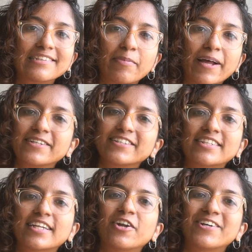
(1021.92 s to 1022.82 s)
has planters
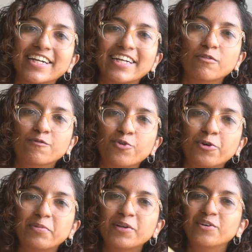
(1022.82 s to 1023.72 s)
that are really
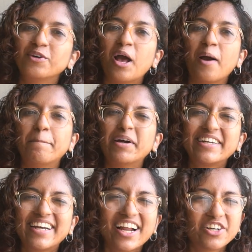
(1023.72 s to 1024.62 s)
affordable,
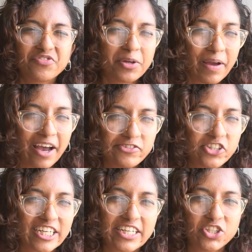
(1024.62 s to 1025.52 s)
but none of them have
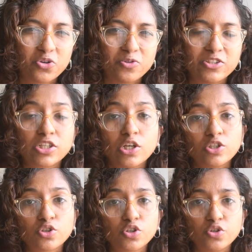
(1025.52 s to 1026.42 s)
drainage holes.
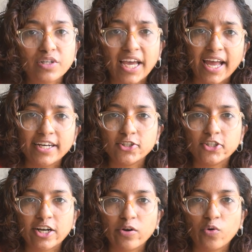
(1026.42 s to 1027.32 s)
So you can
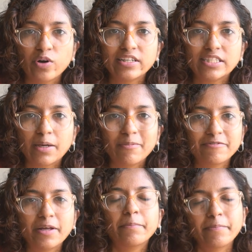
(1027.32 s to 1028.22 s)
drill a hole in some
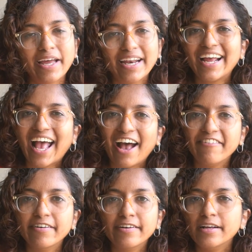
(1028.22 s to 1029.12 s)
of them, and I
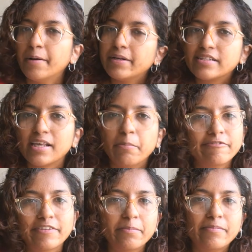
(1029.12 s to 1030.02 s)
have. But some
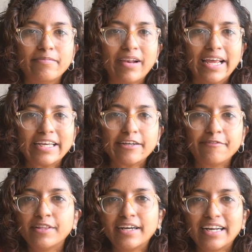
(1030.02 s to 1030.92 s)
of them, like
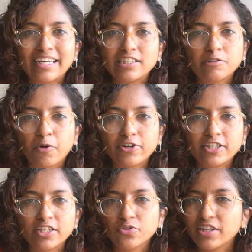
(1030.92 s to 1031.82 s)
if they are glazed
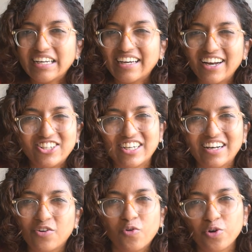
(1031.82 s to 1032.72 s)
pottery, you really can't
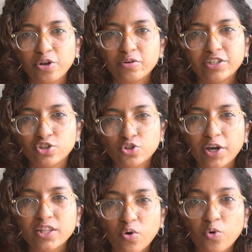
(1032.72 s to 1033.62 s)
drill a hole. You'll
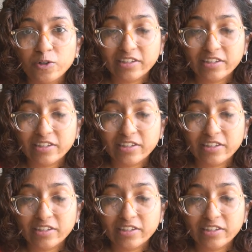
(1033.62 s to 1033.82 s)
destroy the whole